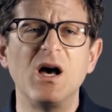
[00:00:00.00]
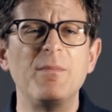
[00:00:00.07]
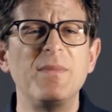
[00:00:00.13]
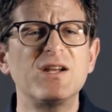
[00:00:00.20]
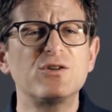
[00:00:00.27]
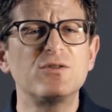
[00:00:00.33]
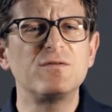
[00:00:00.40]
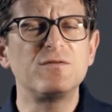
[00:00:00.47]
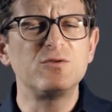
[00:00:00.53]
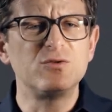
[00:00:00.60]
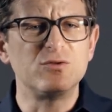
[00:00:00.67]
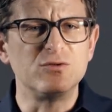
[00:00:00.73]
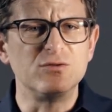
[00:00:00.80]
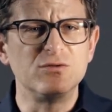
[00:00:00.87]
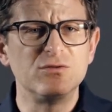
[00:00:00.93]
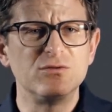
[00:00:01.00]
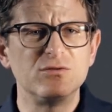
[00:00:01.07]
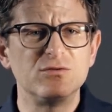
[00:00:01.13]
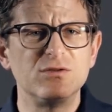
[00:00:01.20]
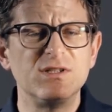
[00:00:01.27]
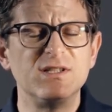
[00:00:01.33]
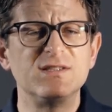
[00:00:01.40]
A medical food
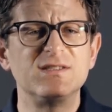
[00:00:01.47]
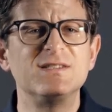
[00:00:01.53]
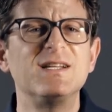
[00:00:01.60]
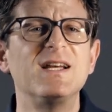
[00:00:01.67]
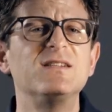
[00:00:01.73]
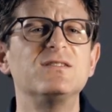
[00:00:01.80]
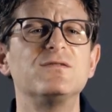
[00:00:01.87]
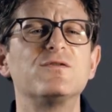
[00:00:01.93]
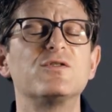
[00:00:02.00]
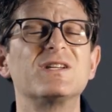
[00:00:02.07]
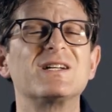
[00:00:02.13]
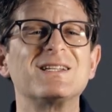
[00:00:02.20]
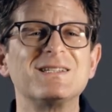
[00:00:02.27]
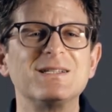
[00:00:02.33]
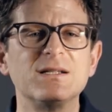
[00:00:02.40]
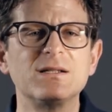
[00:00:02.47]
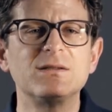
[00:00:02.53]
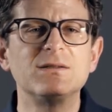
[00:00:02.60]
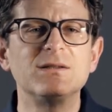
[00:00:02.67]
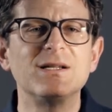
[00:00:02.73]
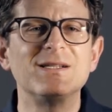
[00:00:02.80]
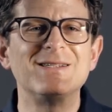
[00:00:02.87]
is intended for the
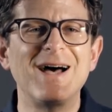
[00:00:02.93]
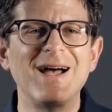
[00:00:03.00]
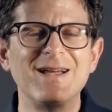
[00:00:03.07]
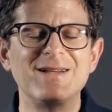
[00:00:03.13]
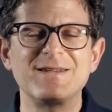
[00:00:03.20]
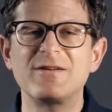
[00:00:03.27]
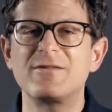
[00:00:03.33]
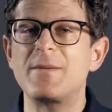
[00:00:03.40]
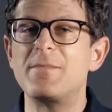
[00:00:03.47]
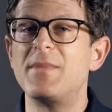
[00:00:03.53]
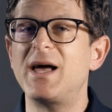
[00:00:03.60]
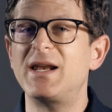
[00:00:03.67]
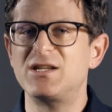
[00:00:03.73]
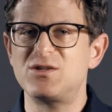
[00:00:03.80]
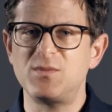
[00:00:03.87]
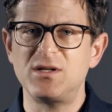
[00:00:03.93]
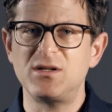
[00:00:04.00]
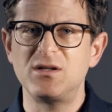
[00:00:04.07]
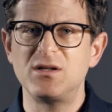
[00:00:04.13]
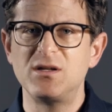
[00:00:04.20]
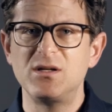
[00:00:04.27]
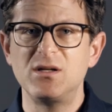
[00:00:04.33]
clinical dietary management
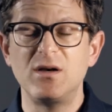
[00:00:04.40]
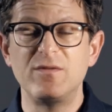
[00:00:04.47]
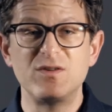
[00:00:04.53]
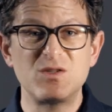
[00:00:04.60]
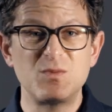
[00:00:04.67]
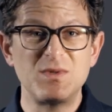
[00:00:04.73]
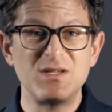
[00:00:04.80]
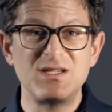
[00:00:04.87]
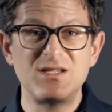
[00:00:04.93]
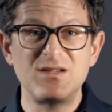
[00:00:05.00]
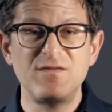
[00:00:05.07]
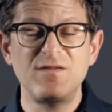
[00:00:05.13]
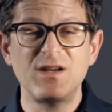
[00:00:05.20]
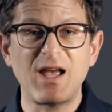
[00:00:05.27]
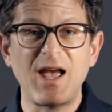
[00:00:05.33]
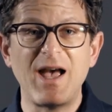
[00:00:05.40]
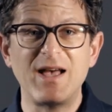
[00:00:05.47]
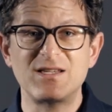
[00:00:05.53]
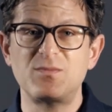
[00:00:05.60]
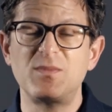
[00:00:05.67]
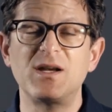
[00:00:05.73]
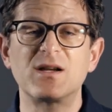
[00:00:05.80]
of a specific
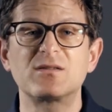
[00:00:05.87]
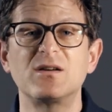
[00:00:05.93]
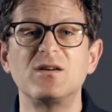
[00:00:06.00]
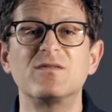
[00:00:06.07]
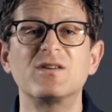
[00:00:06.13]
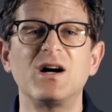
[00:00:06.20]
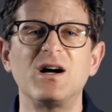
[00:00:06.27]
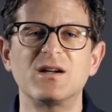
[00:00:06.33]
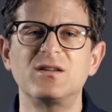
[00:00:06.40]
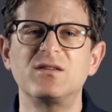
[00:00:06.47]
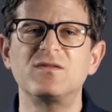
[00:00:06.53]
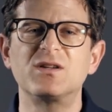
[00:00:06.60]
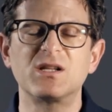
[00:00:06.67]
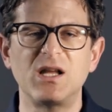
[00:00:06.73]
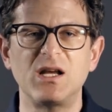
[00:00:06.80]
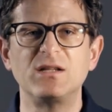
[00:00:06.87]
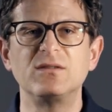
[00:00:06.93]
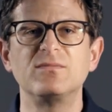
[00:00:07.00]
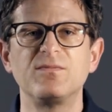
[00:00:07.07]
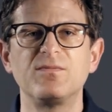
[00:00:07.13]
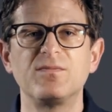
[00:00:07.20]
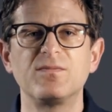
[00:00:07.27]
aspect of cognitive decline.
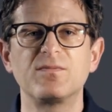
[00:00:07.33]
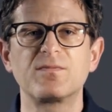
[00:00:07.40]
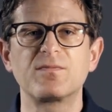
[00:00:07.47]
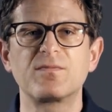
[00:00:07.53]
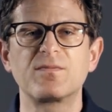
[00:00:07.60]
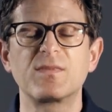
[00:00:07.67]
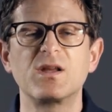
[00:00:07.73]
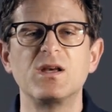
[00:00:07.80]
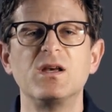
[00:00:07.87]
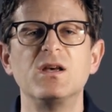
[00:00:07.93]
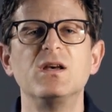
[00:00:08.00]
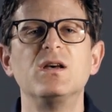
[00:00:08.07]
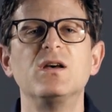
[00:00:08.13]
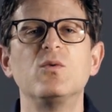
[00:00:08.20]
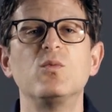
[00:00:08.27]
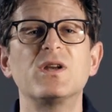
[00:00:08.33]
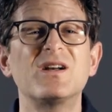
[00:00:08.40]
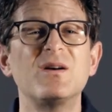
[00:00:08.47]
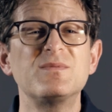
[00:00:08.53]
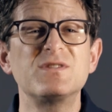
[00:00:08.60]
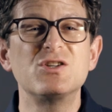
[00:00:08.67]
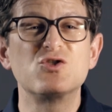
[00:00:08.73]
When it
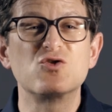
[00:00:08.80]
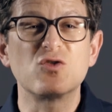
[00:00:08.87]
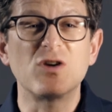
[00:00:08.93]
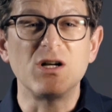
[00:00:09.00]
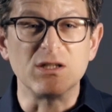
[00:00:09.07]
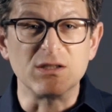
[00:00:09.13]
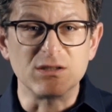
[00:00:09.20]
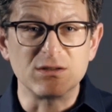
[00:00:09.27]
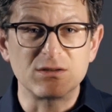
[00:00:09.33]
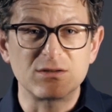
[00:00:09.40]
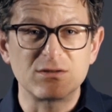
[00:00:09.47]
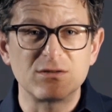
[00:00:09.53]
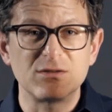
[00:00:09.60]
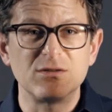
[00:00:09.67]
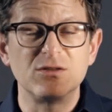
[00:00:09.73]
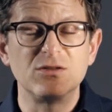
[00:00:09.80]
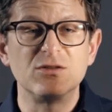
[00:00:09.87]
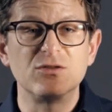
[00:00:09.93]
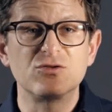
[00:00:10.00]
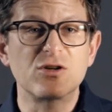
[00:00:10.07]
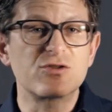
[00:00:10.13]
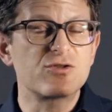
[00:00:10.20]
comes to drugs,
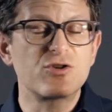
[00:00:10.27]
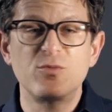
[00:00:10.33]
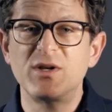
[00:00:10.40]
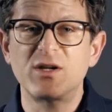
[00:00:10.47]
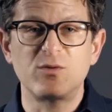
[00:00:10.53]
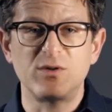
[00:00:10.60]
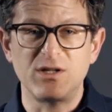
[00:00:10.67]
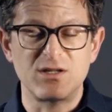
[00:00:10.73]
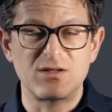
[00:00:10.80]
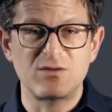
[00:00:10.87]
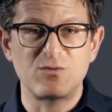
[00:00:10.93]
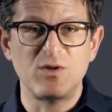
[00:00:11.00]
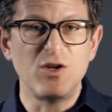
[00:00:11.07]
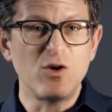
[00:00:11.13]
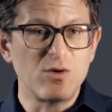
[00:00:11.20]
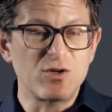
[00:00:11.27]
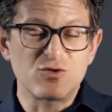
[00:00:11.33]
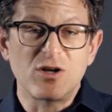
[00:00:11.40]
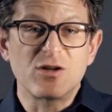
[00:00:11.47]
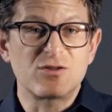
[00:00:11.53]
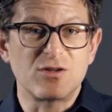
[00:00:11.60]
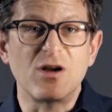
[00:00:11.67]
drugs are ubiquitous. We know what
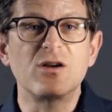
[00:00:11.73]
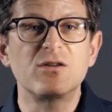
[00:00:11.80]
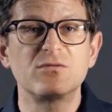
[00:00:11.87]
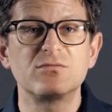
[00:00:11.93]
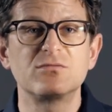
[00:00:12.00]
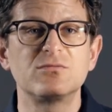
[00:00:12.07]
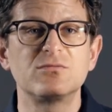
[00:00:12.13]
drugs are.